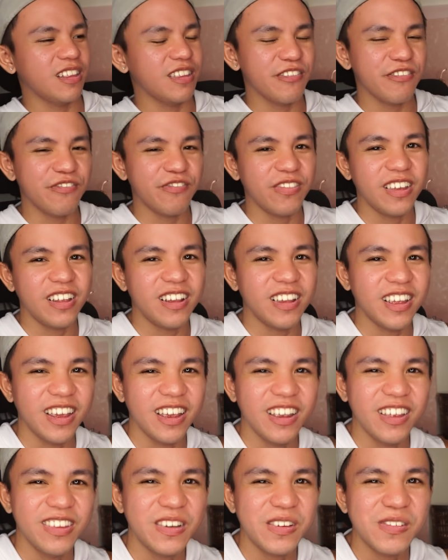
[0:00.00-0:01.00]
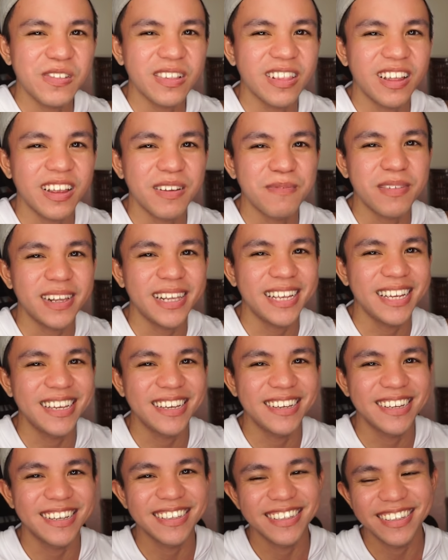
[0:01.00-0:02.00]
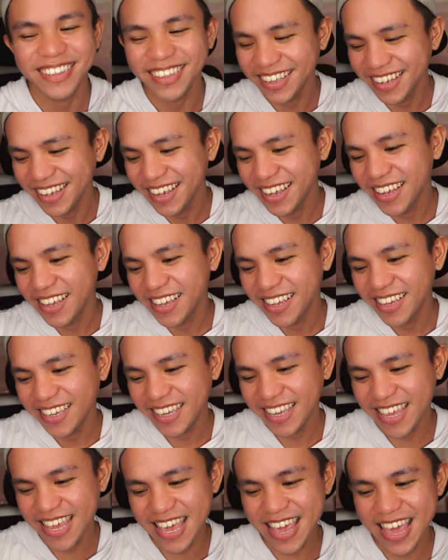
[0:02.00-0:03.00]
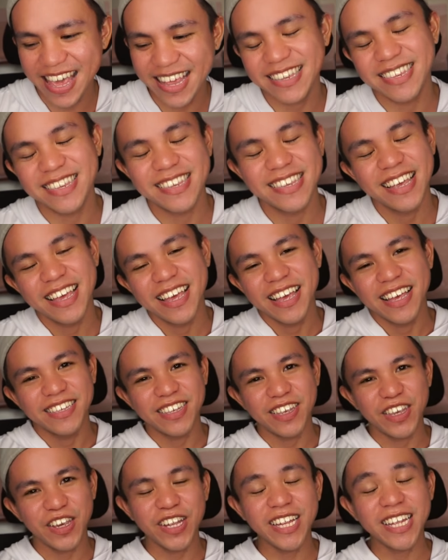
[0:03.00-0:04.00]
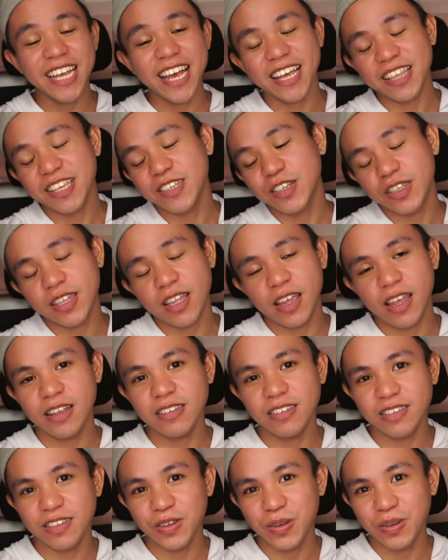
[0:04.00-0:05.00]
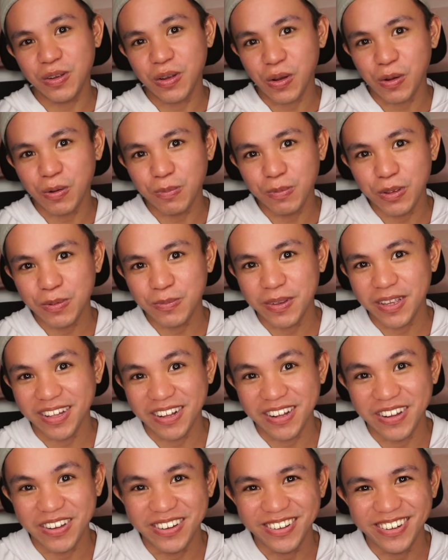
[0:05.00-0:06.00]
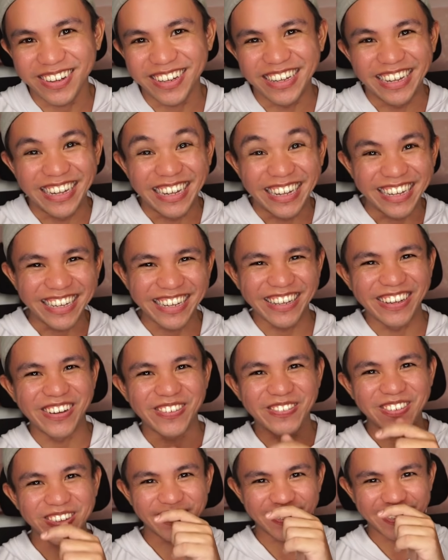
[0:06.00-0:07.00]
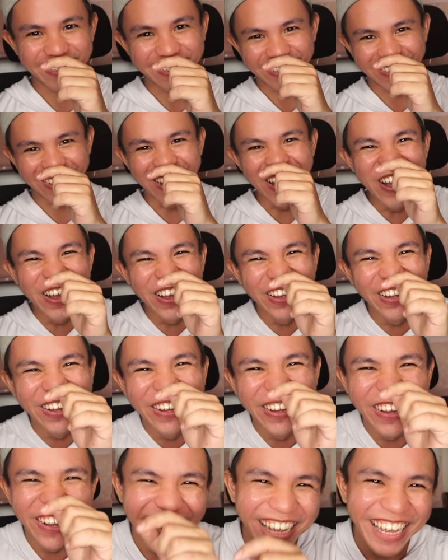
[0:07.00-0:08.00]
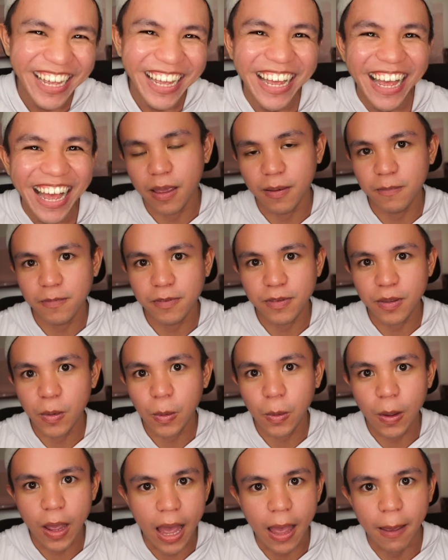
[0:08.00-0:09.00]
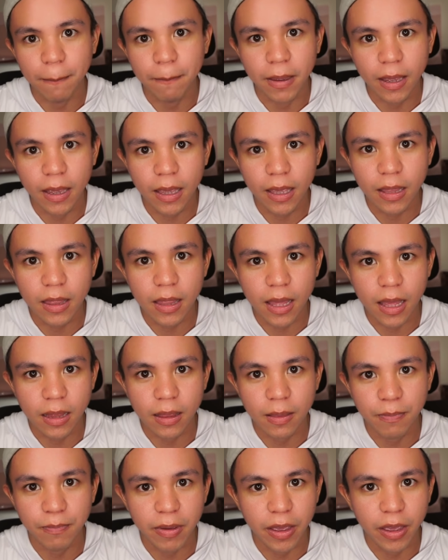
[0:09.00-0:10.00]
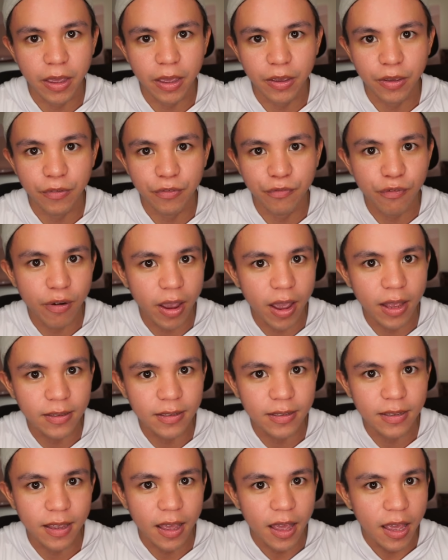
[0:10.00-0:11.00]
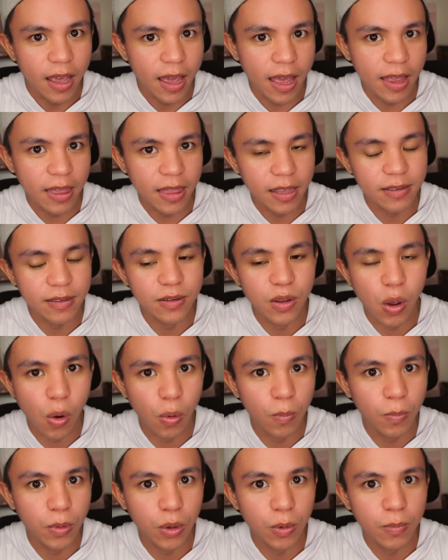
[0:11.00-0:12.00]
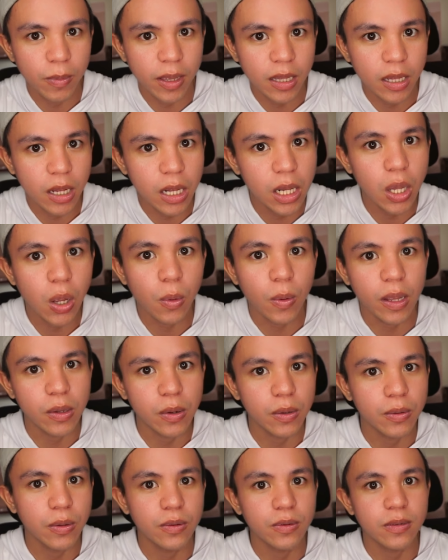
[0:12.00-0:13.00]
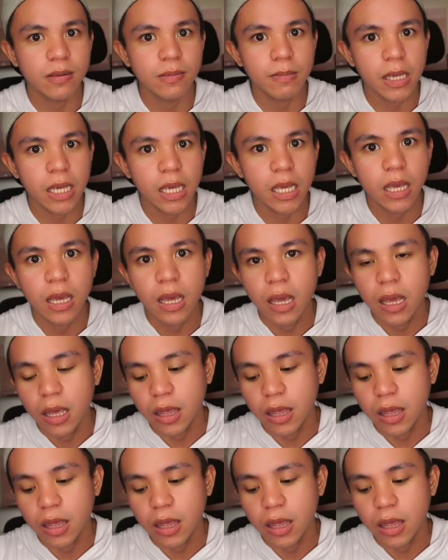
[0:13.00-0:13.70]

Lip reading: yung feeling. I don't like malagkit. Yes. So yun nga. So thanks to Go Bloom and Glow. Go Bloom and Glow. I'm so happy that my friends and this Go Bloom and Glow introduced me